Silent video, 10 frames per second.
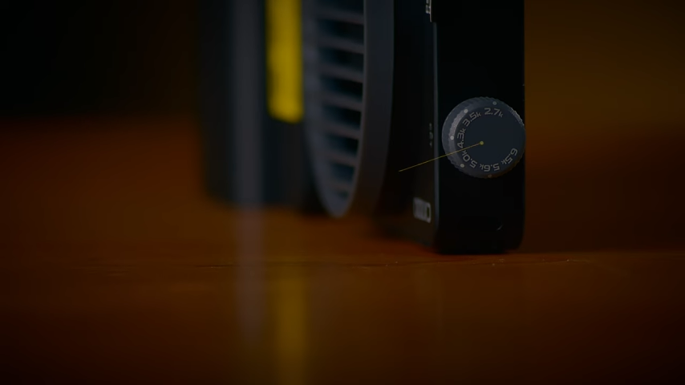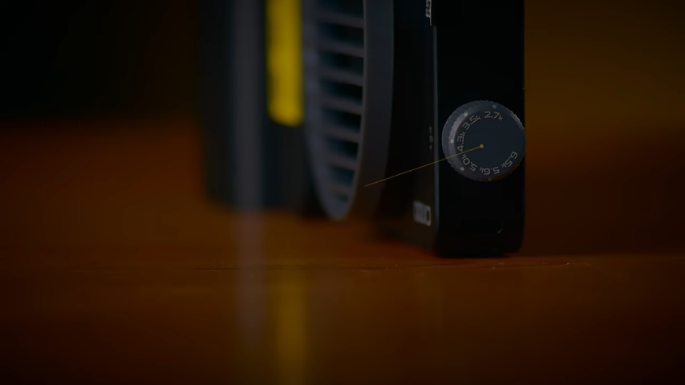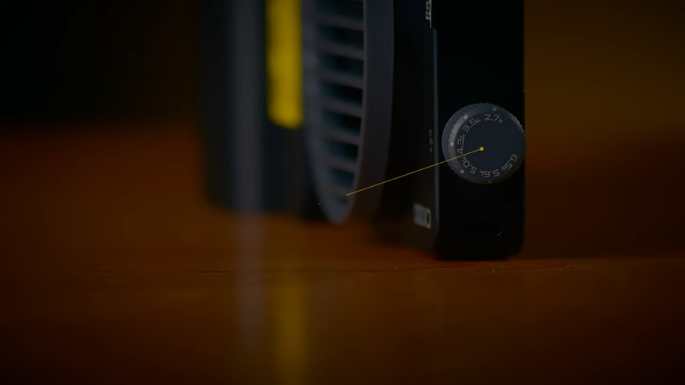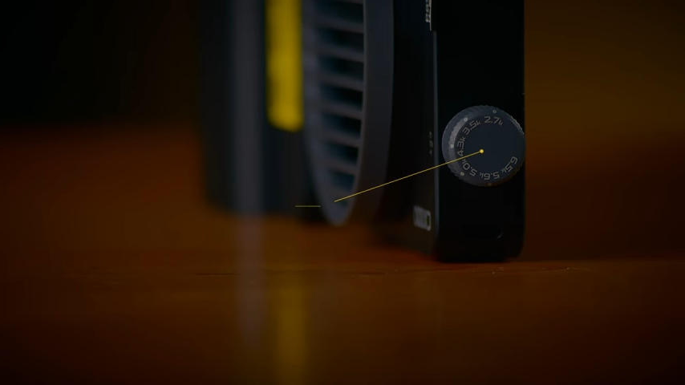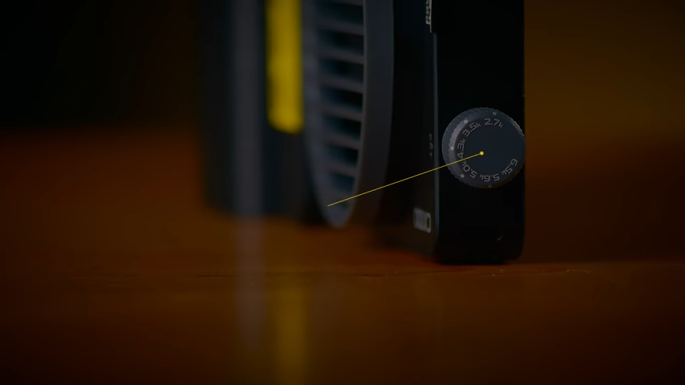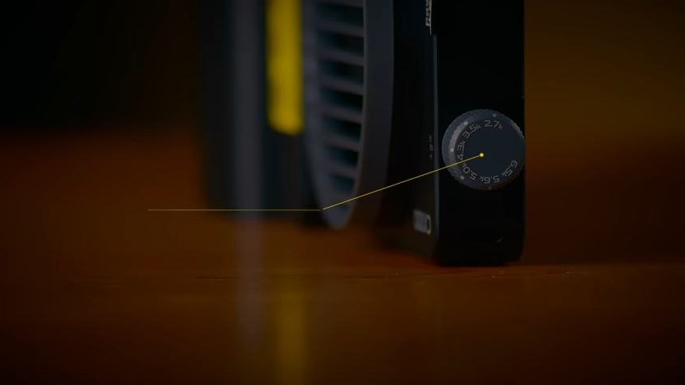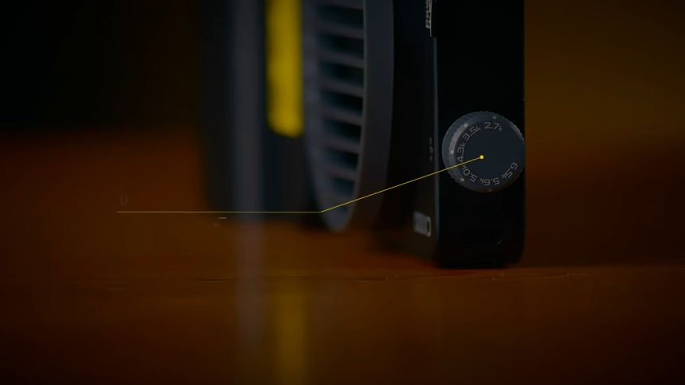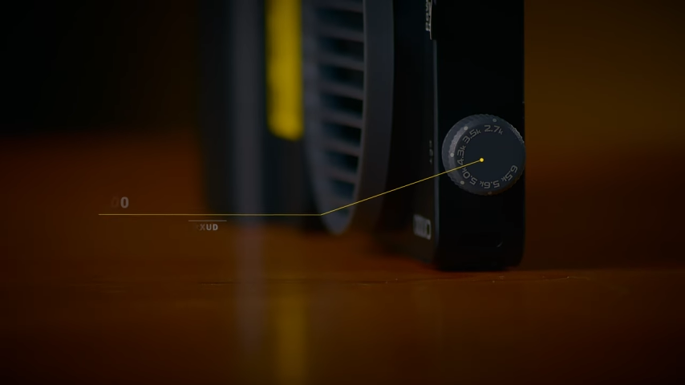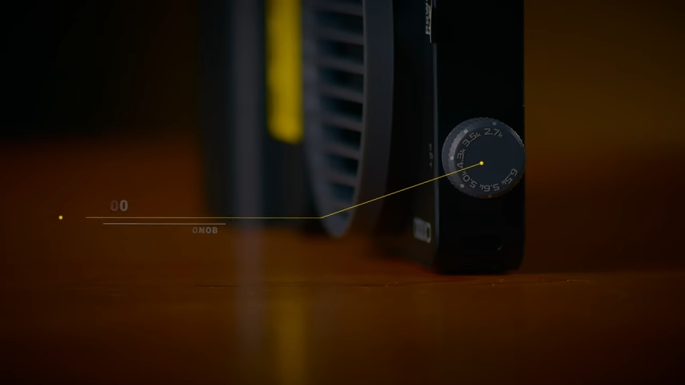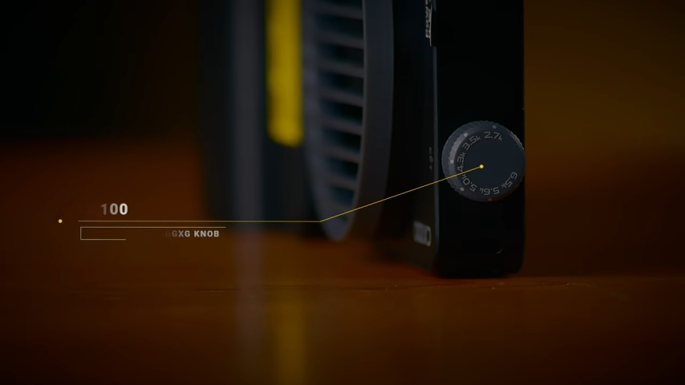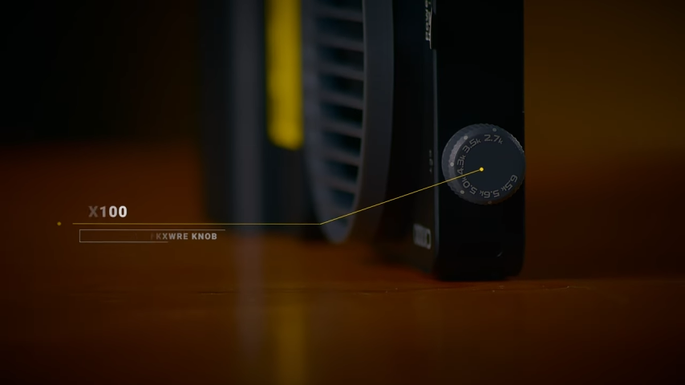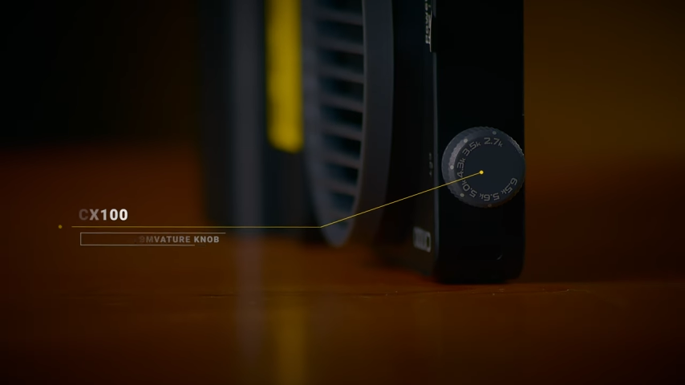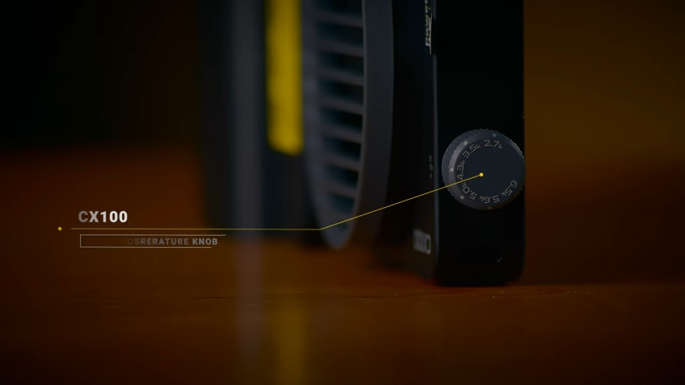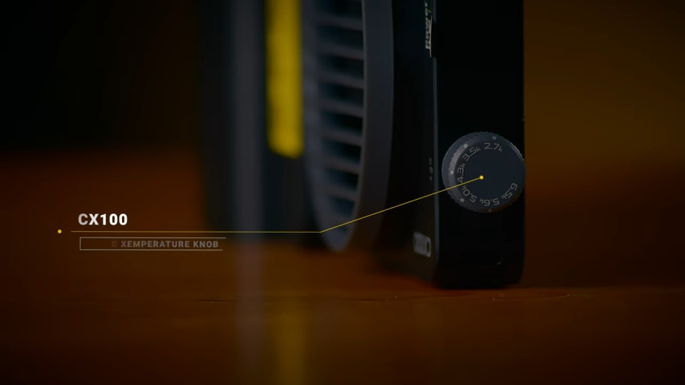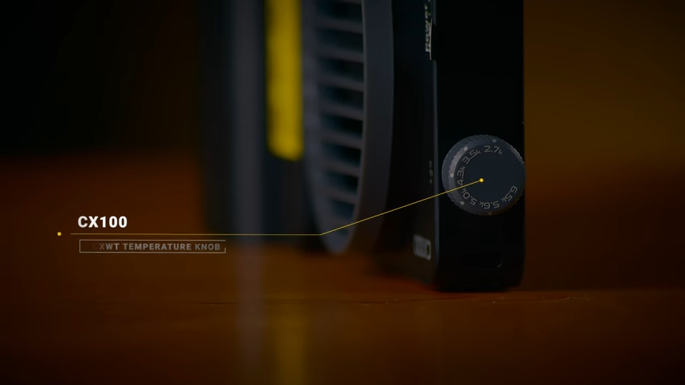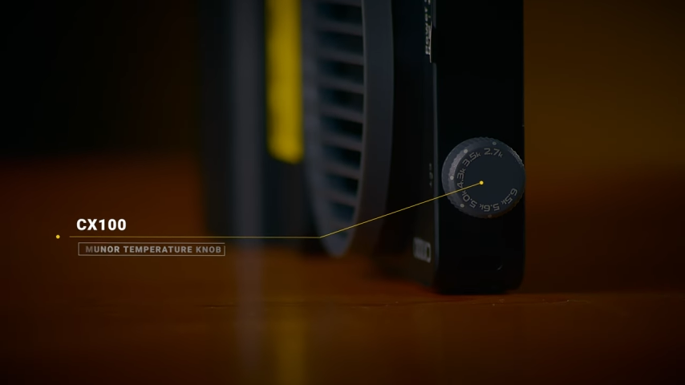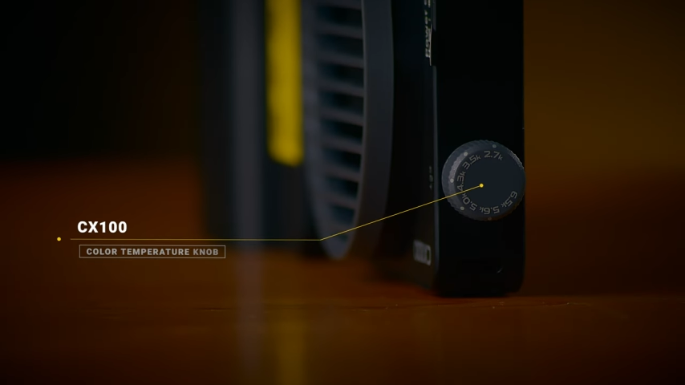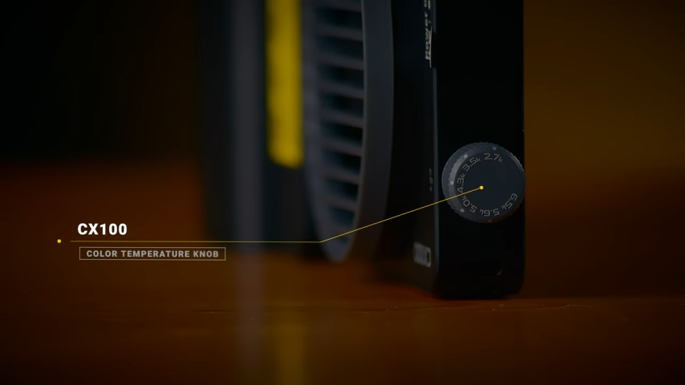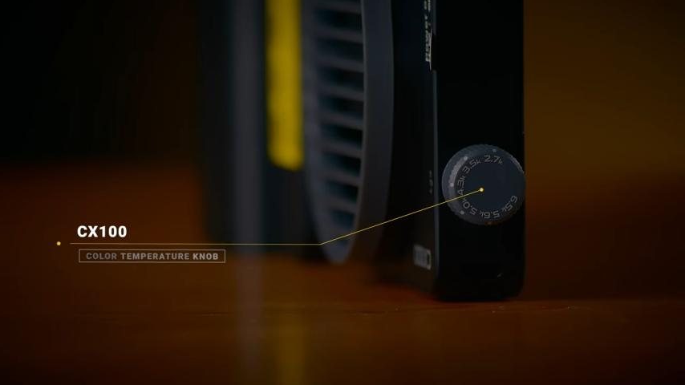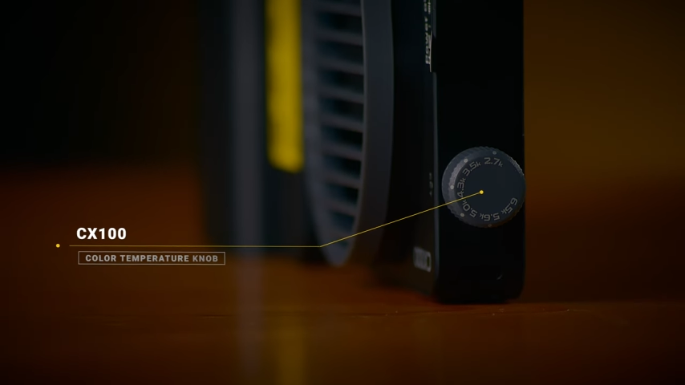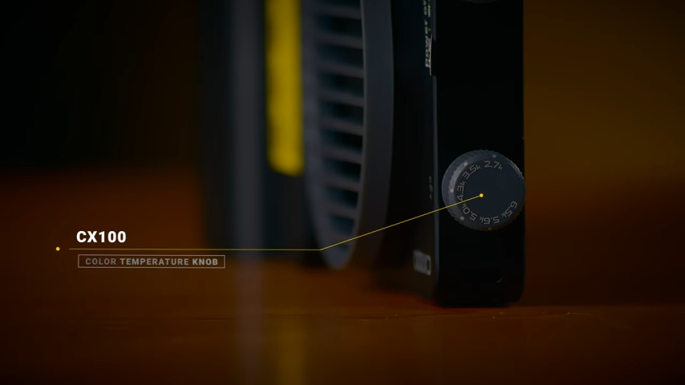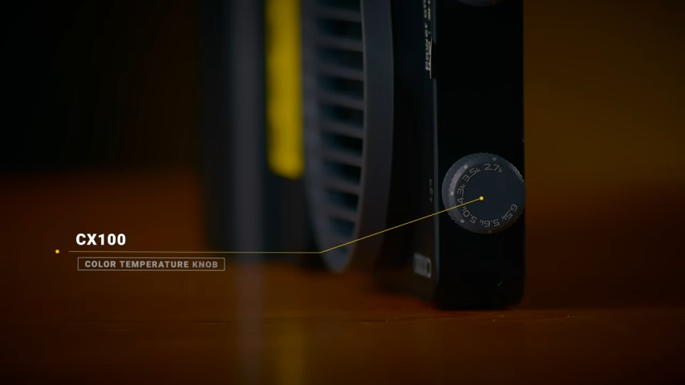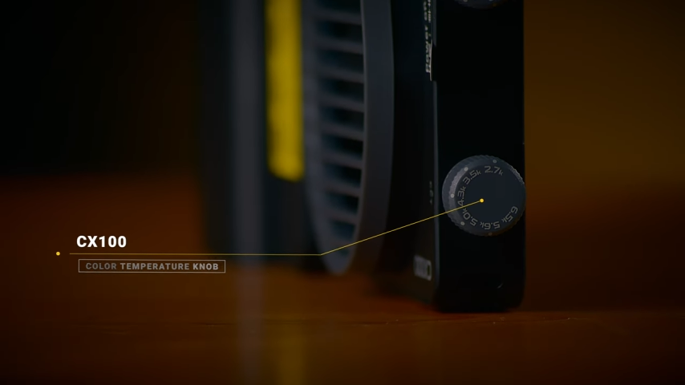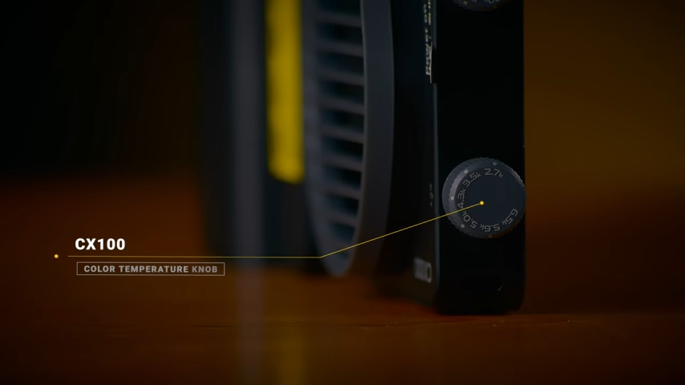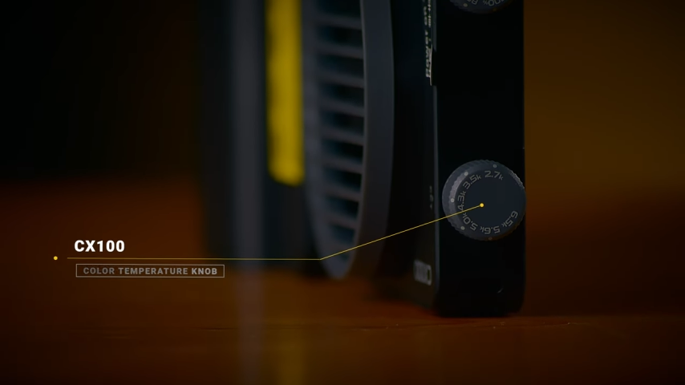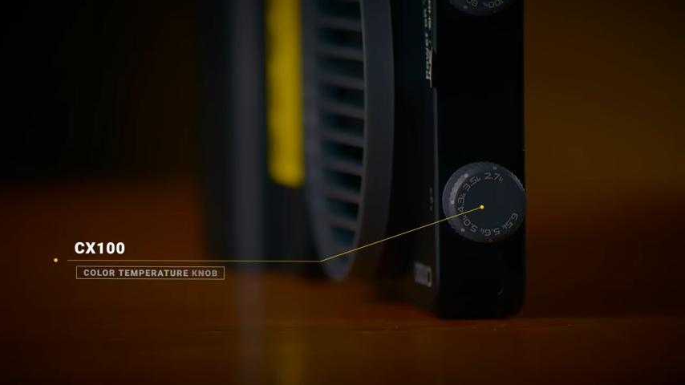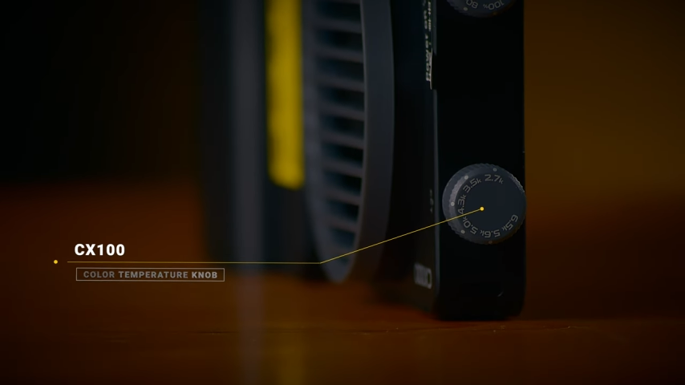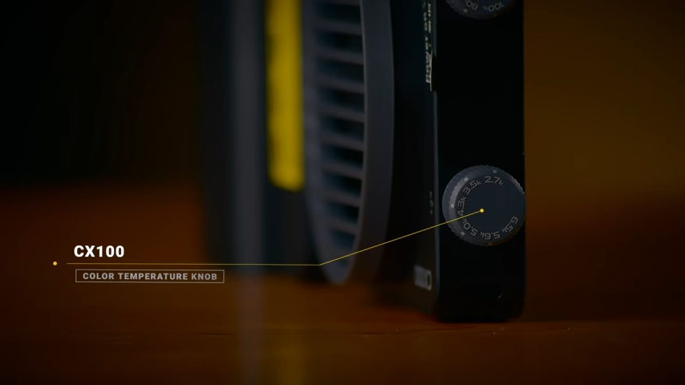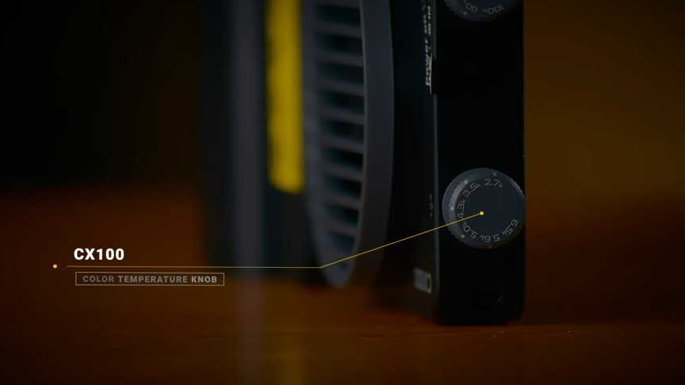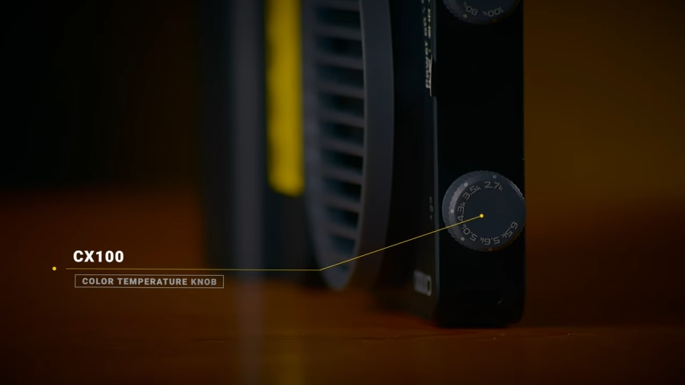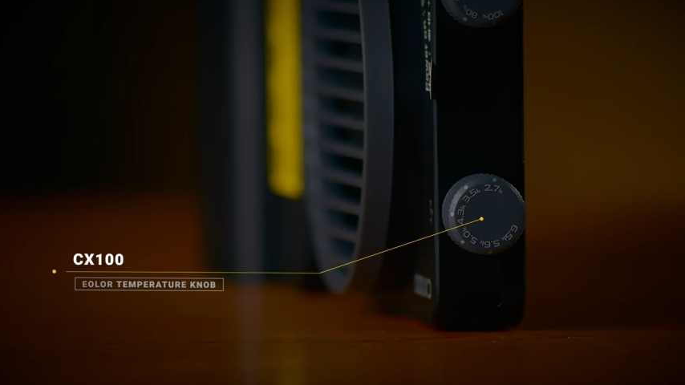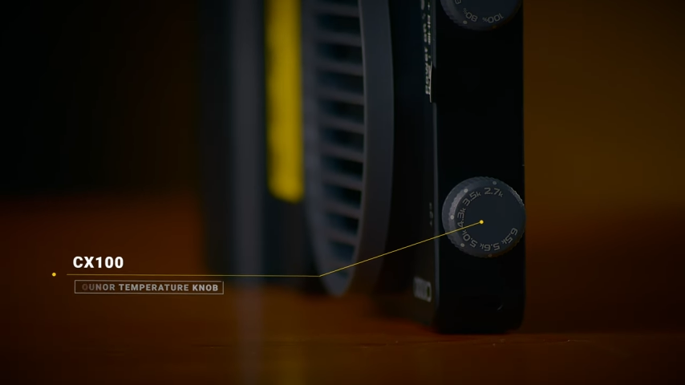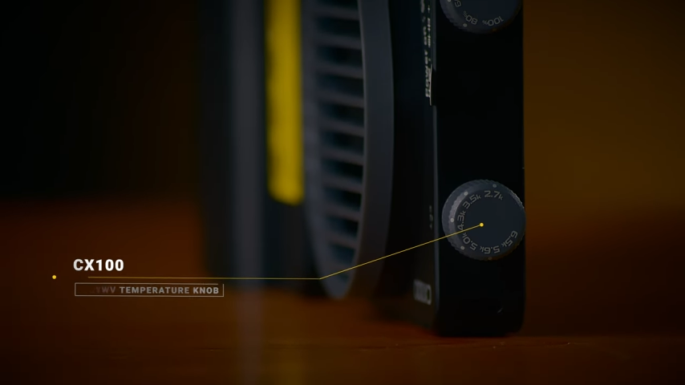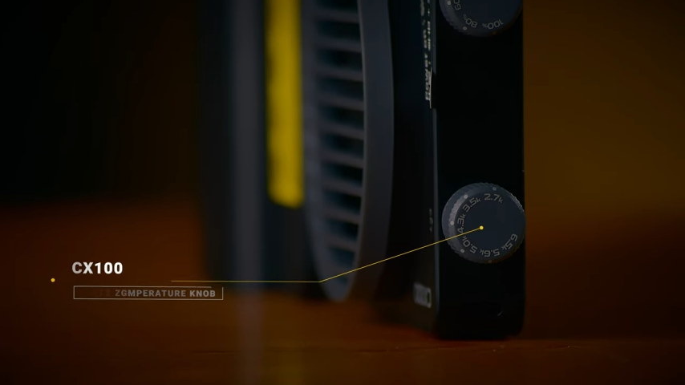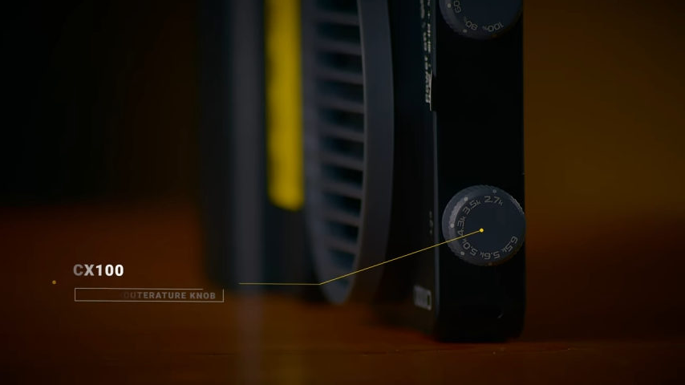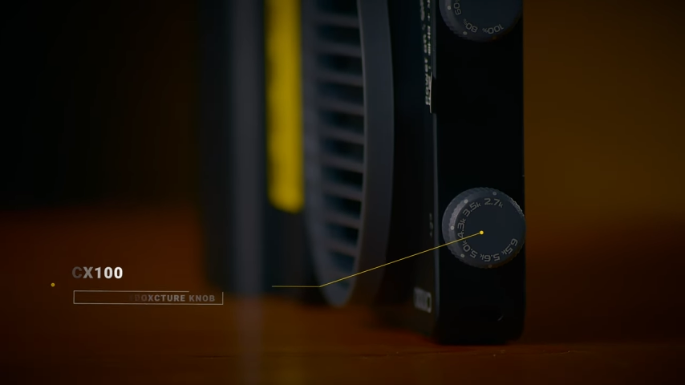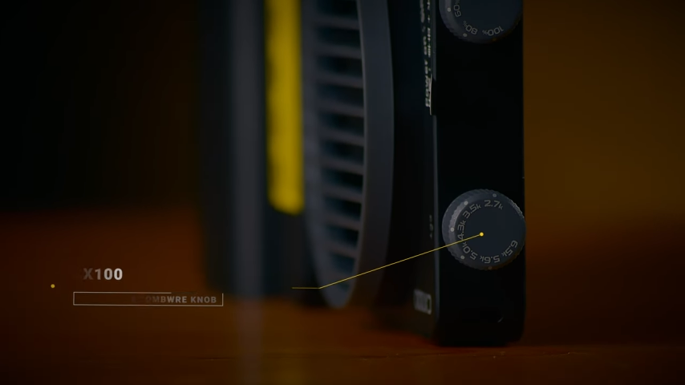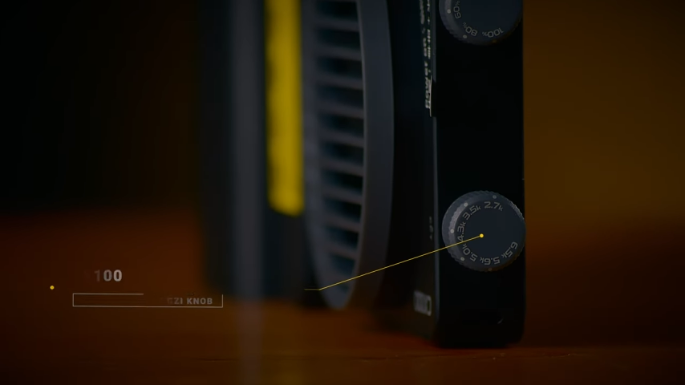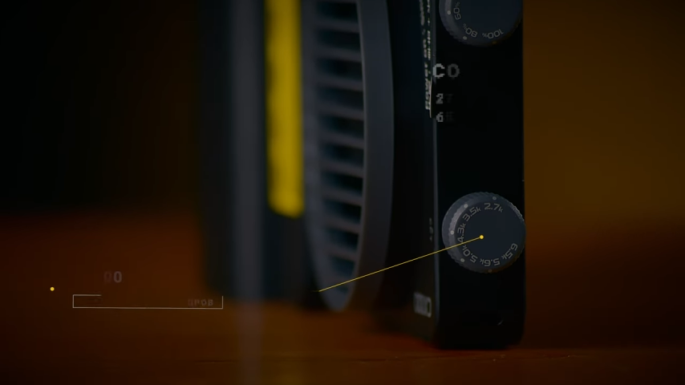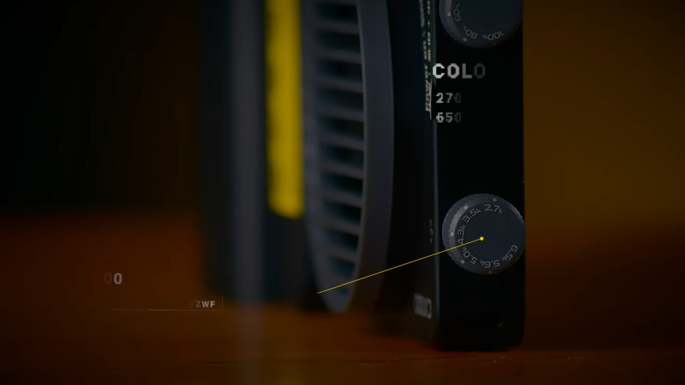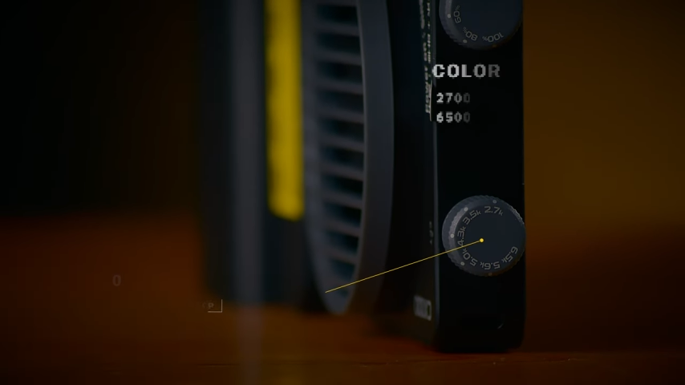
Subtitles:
(no speaker visible)